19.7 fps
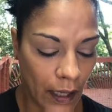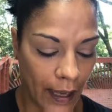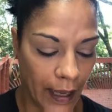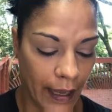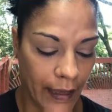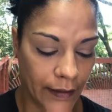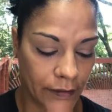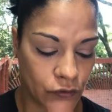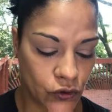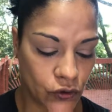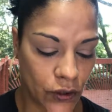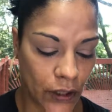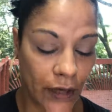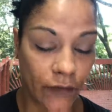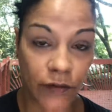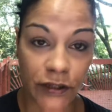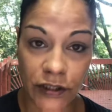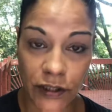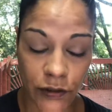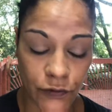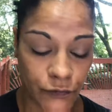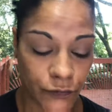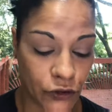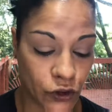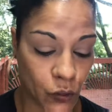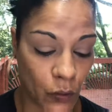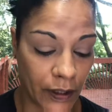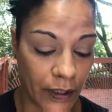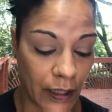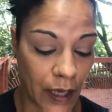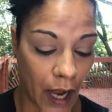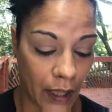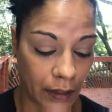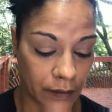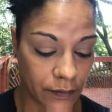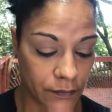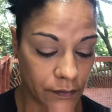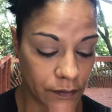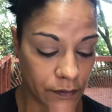it retails for
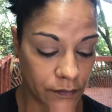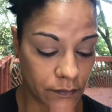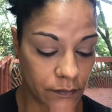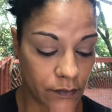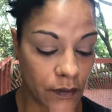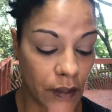$20,